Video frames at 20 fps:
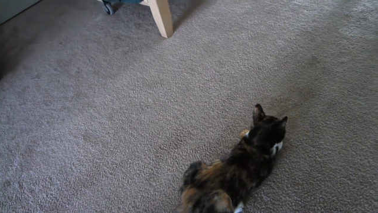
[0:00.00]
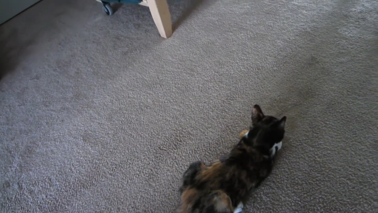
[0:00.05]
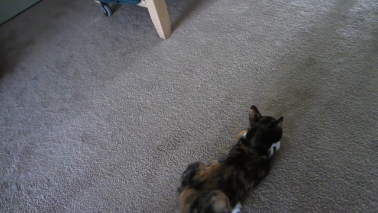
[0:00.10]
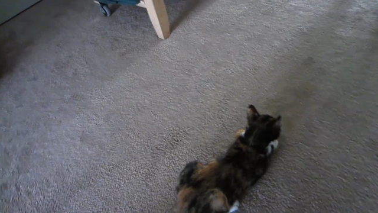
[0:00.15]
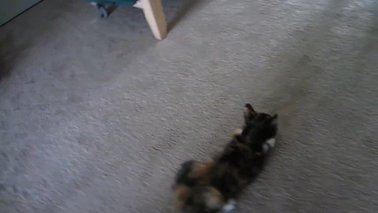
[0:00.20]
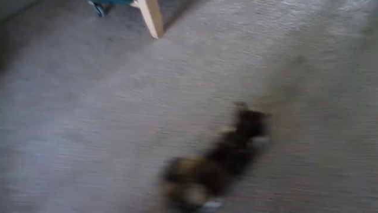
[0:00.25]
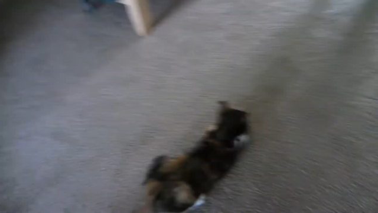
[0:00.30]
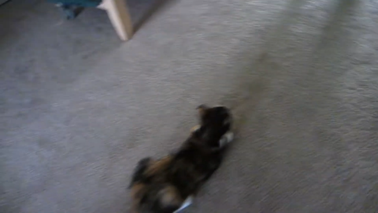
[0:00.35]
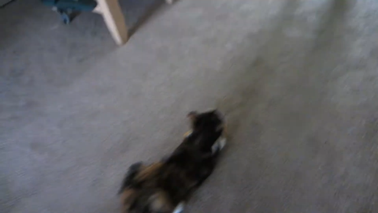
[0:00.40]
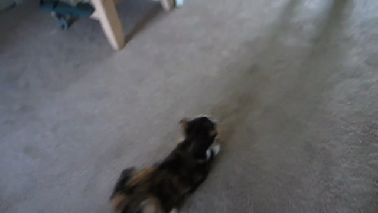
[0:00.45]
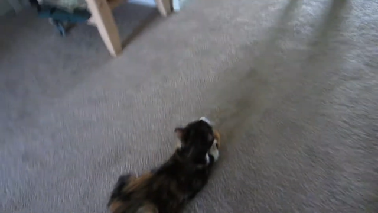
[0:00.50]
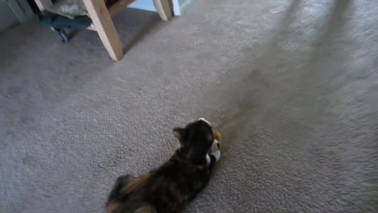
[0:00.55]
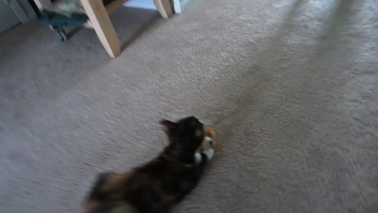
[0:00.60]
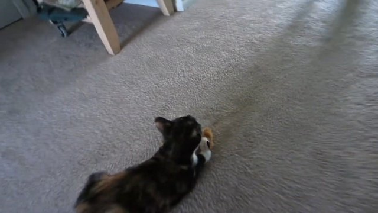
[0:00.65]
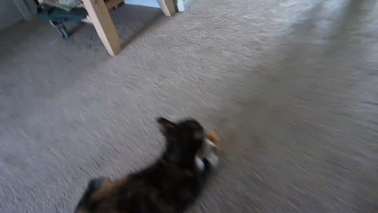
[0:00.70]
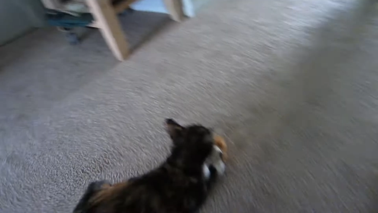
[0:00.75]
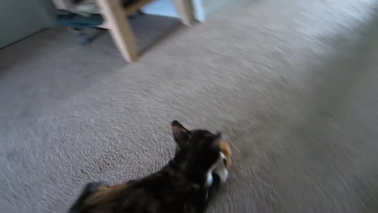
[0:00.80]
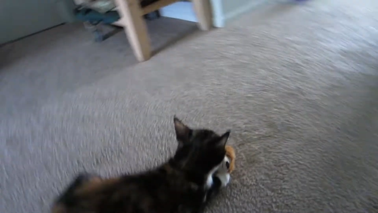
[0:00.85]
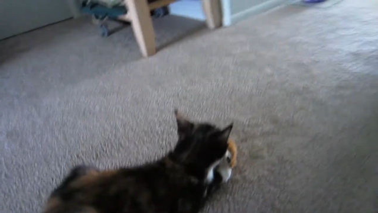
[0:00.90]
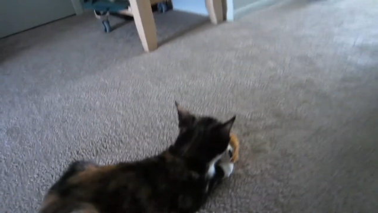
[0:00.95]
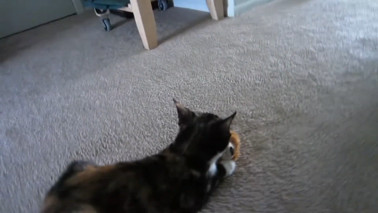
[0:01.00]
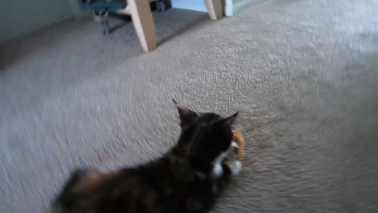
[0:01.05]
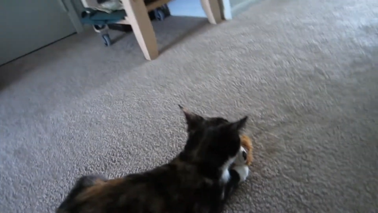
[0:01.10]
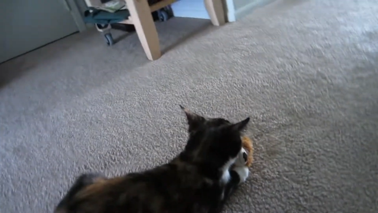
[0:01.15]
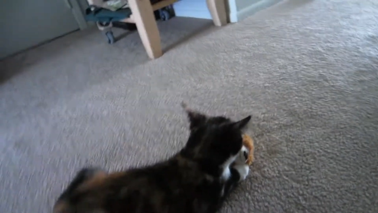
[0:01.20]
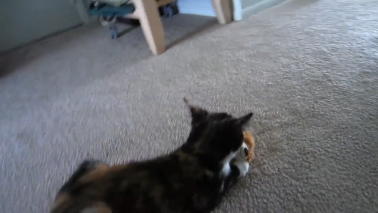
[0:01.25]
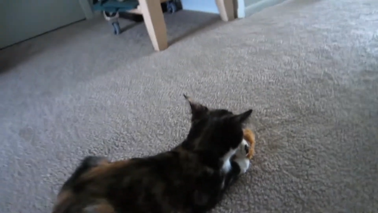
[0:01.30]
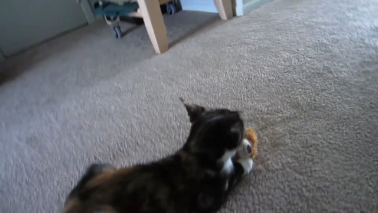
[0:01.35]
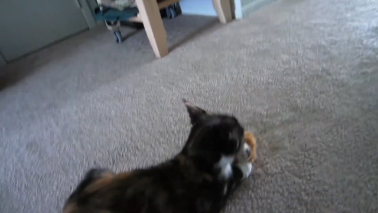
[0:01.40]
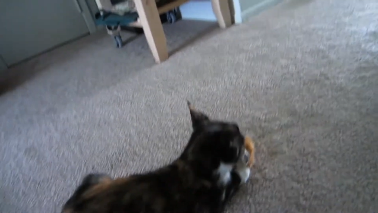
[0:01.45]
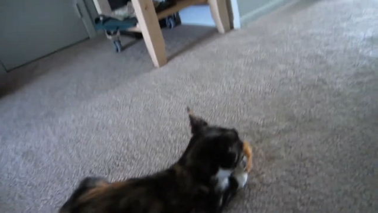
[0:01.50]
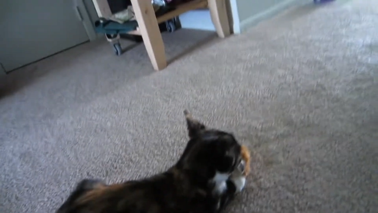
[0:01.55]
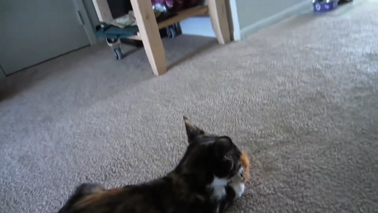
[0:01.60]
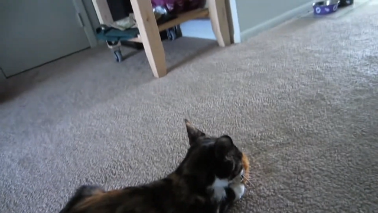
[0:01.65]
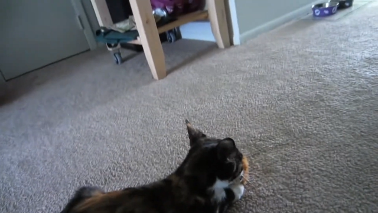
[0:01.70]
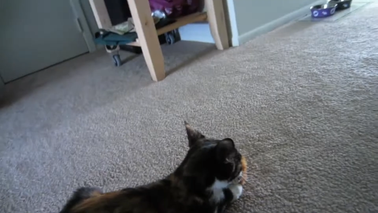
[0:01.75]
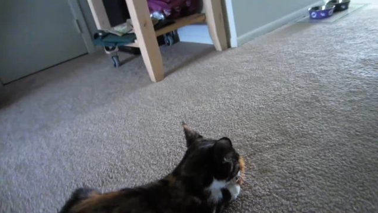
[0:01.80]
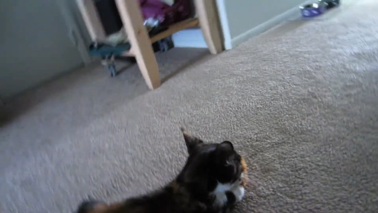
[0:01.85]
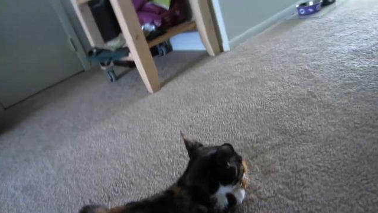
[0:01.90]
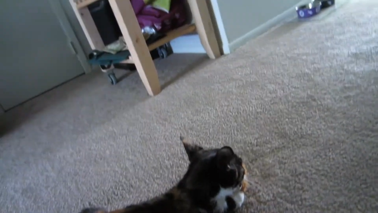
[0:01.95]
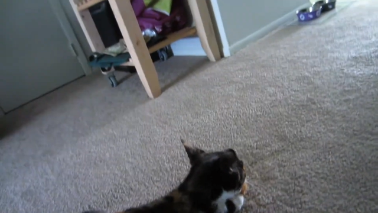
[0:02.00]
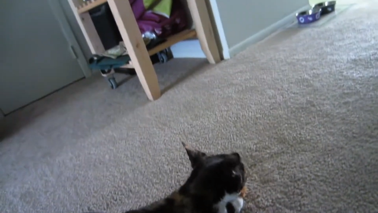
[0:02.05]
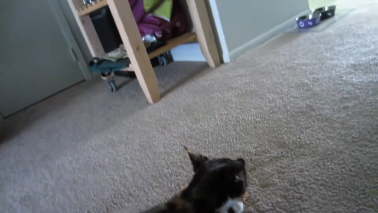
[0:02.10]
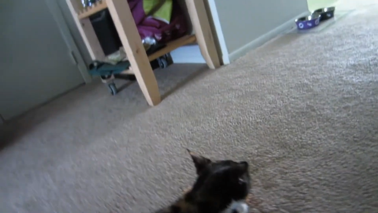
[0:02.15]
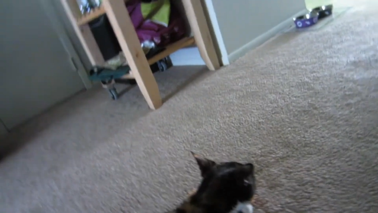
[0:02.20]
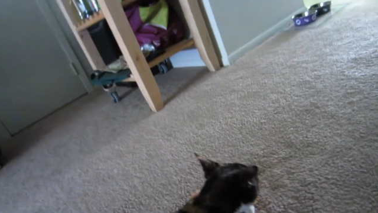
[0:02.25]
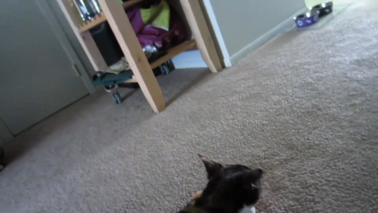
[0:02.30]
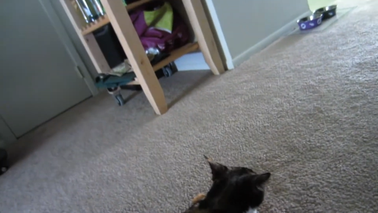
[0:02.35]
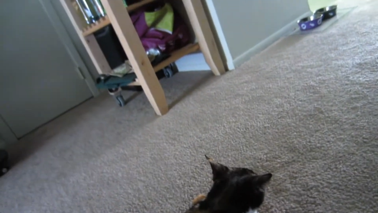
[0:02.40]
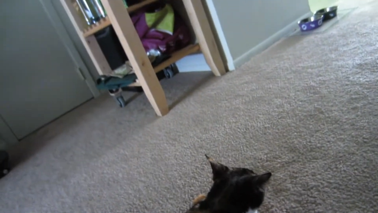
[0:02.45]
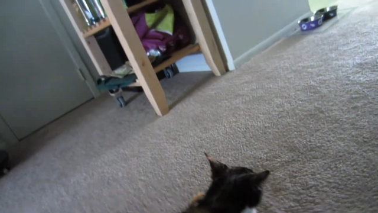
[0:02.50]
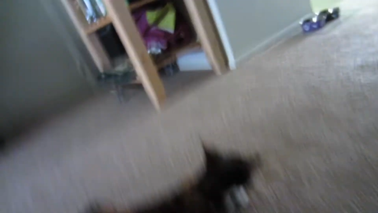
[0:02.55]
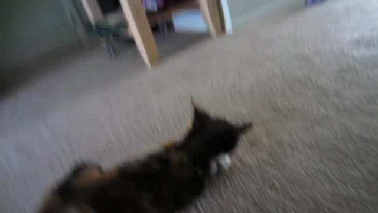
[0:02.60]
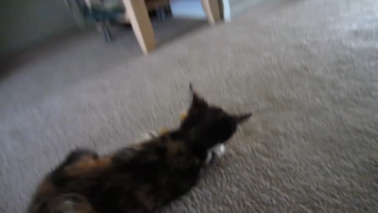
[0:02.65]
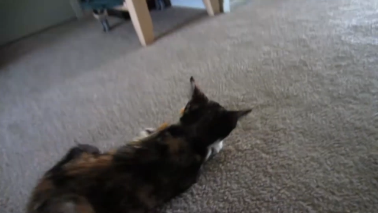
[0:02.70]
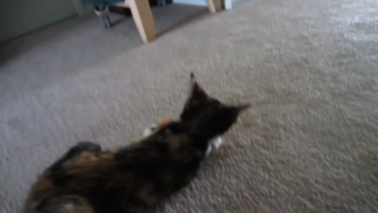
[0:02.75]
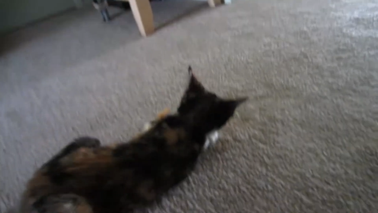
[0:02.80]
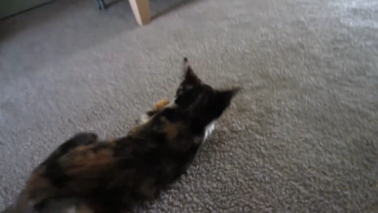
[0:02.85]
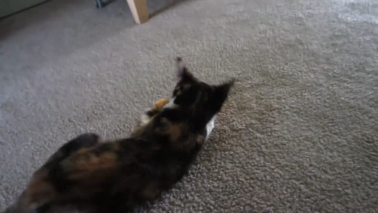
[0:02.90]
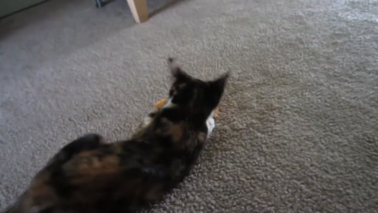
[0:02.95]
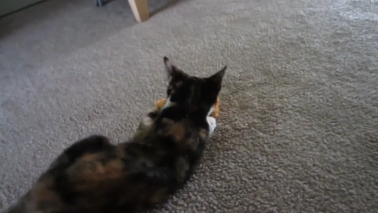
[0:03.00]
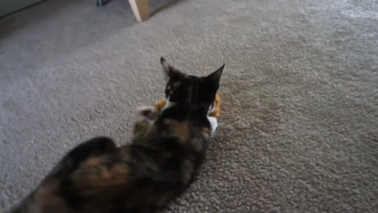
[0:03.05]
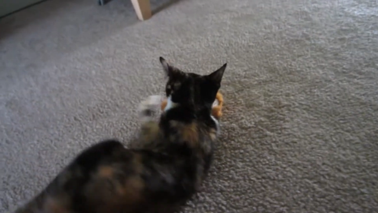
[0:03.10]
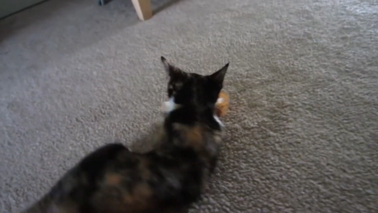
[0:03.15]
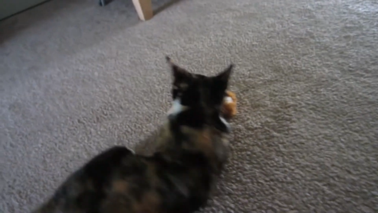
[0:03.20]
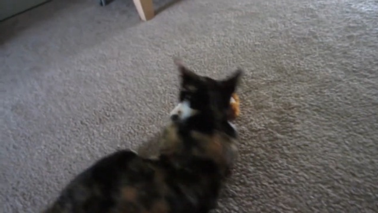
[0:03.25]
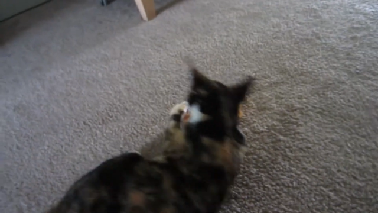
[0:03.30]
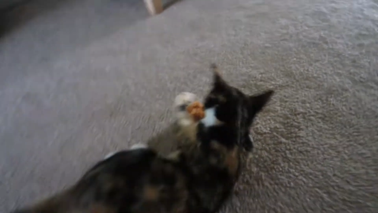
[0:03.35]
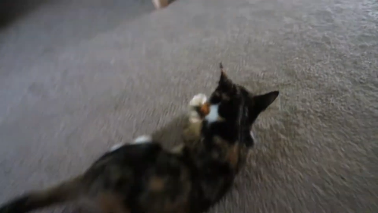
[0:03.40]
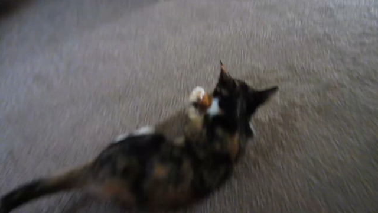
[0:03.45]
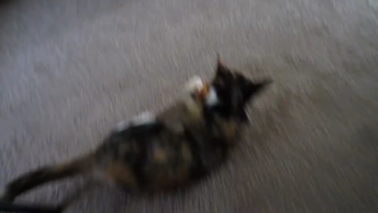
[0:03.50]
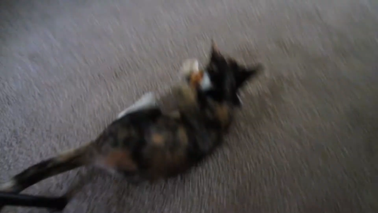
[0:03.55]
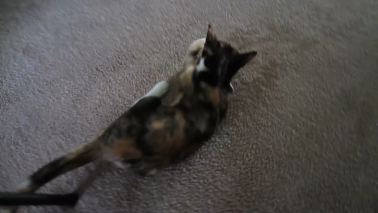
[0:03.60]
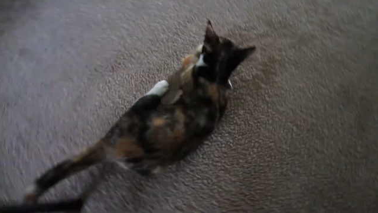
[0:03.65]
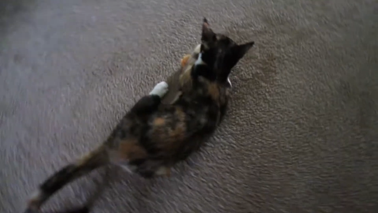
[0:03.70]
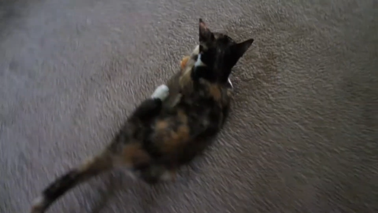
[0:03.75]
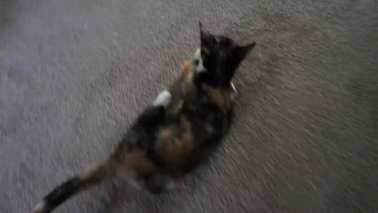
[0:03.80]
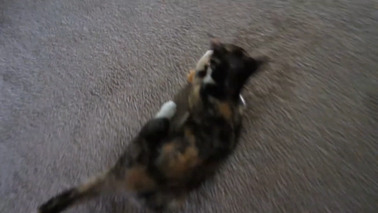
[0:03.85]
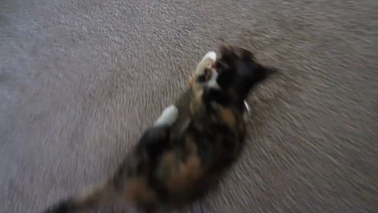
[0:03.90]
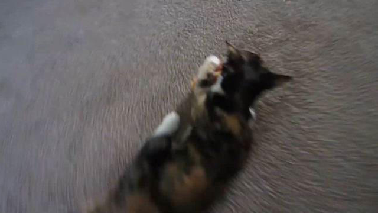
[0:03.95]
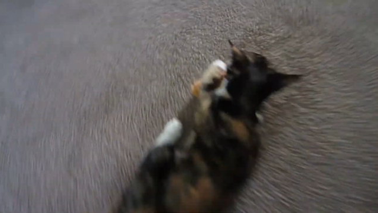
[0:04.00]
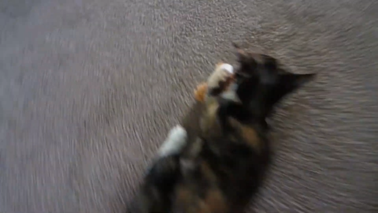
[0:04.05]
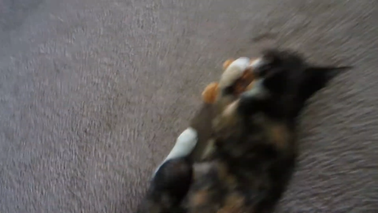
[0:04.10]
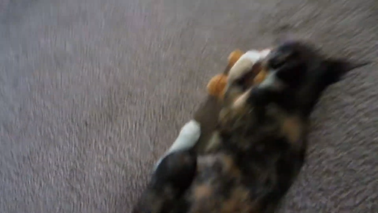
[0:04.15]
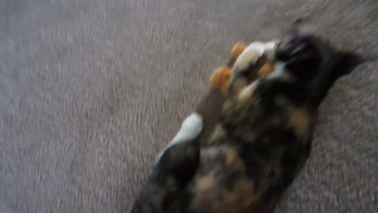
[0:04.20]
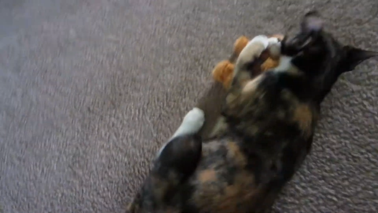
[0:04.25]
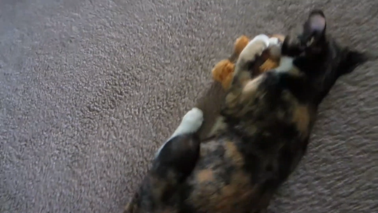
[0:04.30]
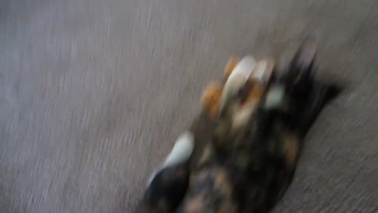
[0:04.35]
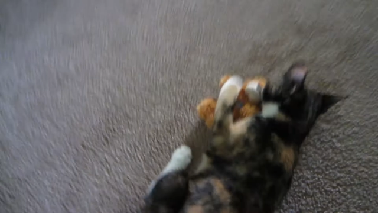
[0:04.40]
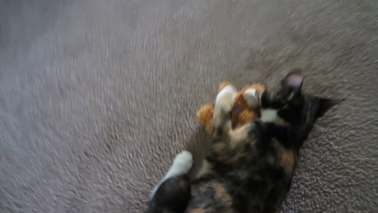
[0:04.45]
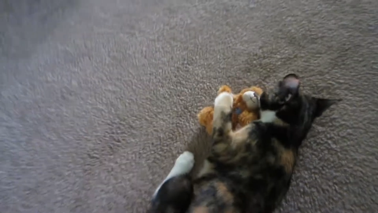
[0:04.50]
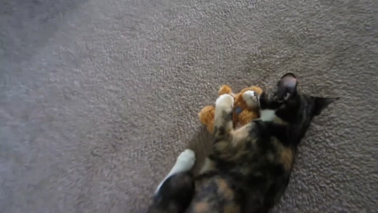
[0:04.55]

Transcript: No face is visible, so there are no lips to read.